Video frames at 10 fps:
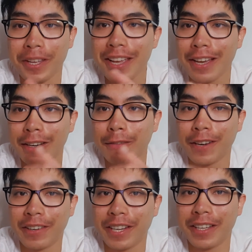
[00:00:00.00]
had a
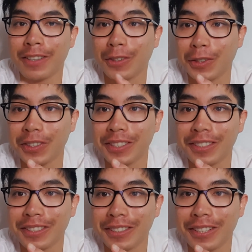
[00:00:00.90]
very
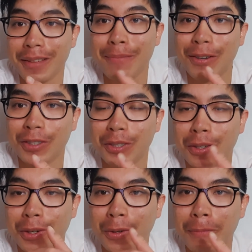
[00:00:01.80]
close
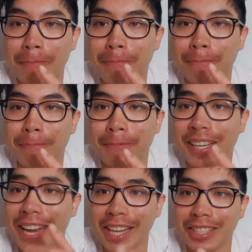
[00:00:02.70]
emotional
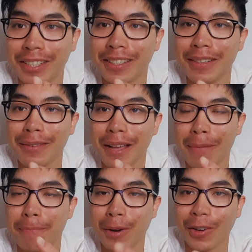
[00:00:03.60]
connection
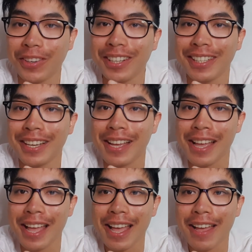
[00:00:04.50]
and bond.
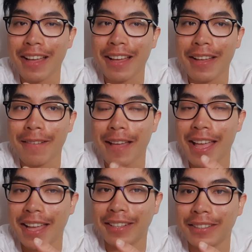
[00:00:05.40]

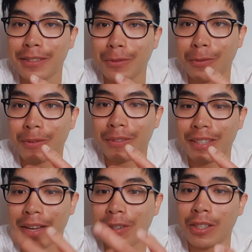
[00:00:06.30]
And
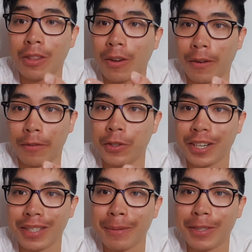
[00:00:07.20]
there was a lot of
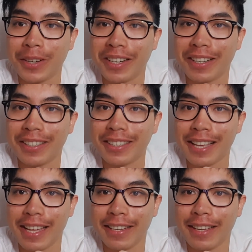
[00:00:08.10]
trust between us.
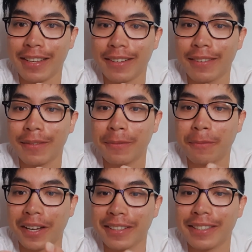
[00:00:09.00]
And then
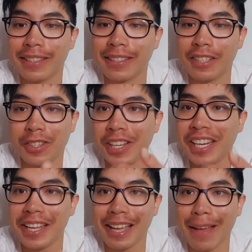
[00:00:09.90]
once the
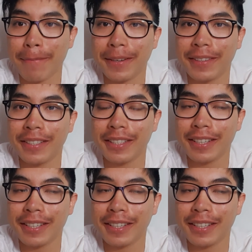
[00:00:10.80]
cheating happened,